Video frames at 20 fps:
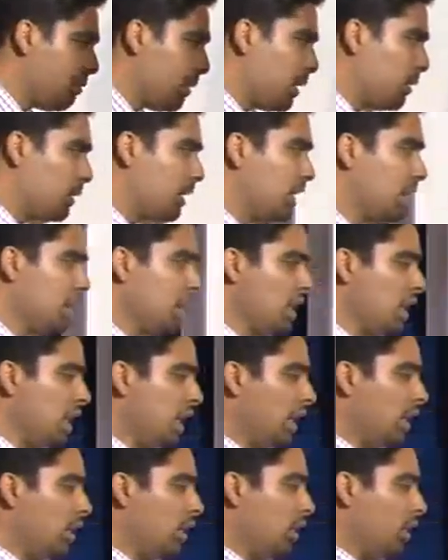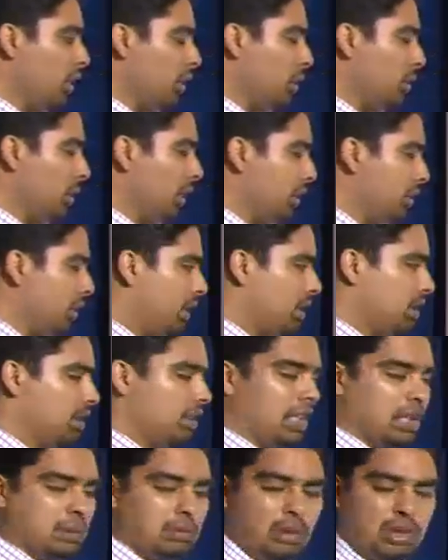power or you entrust
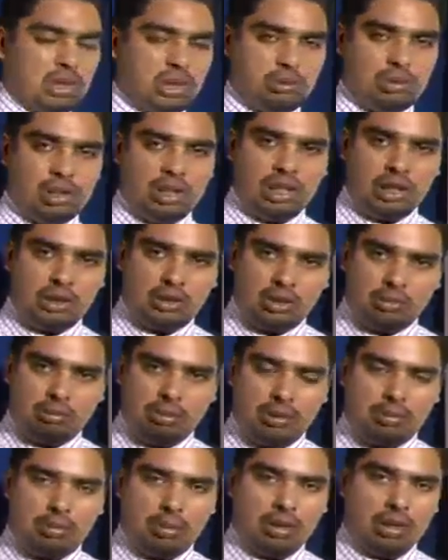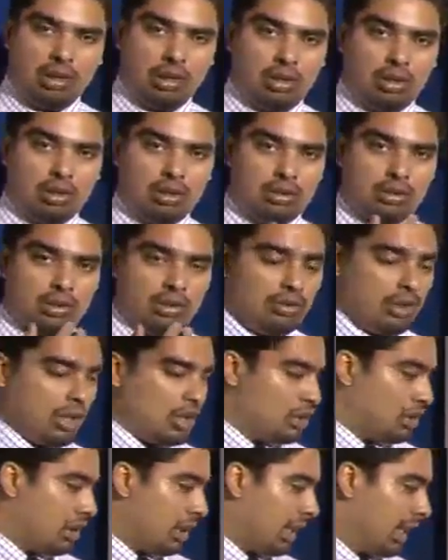responsibility to the people or to the
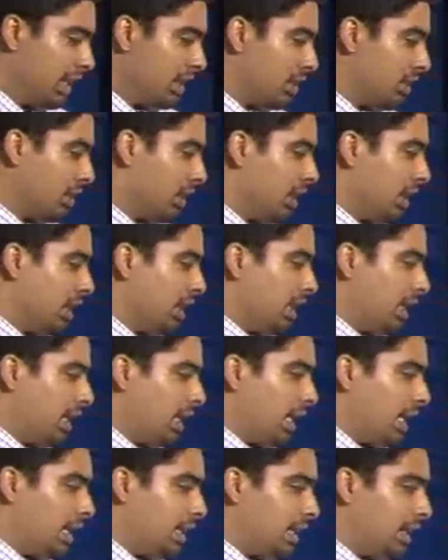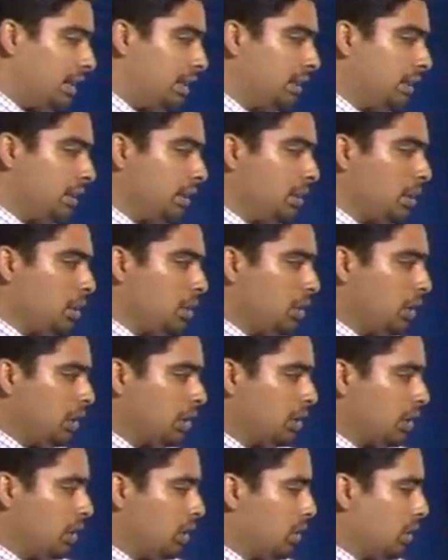functional heads, and then you
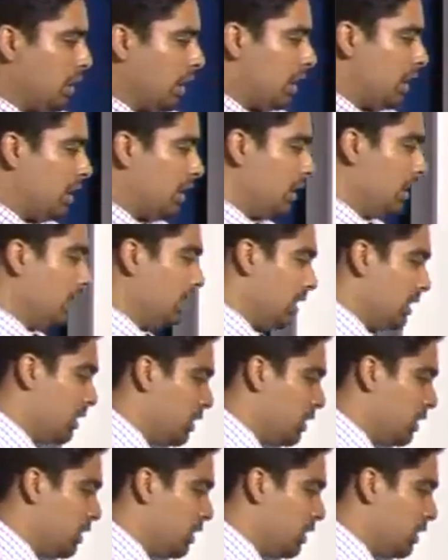also look at the